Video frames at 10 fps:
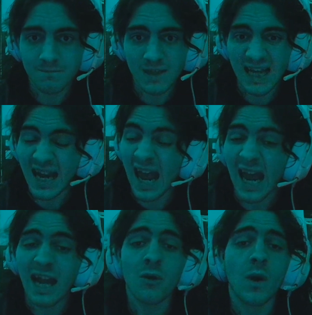in
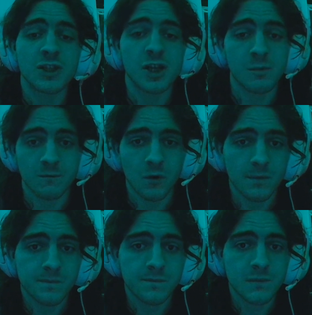any way, shape, or
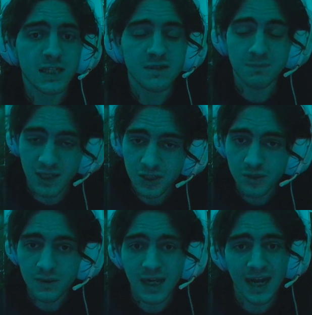form. Especially
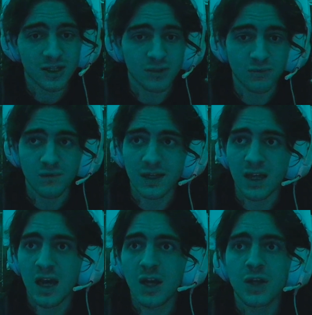with an action movie.
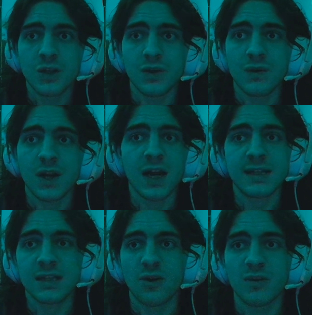You cannot
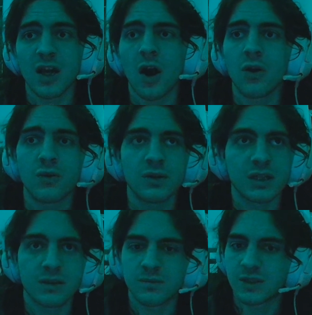tell me, oh,
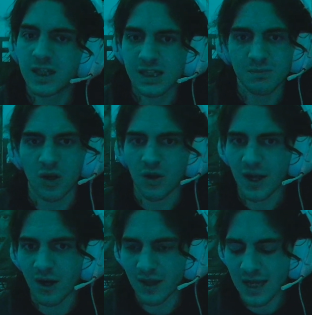they spent all that
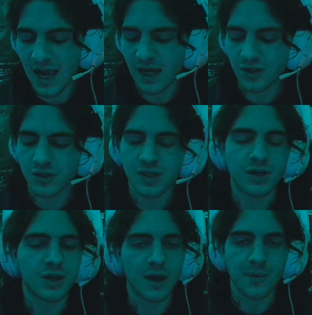on the actors.
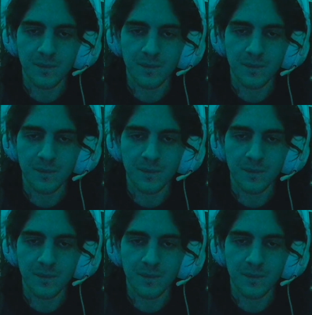No.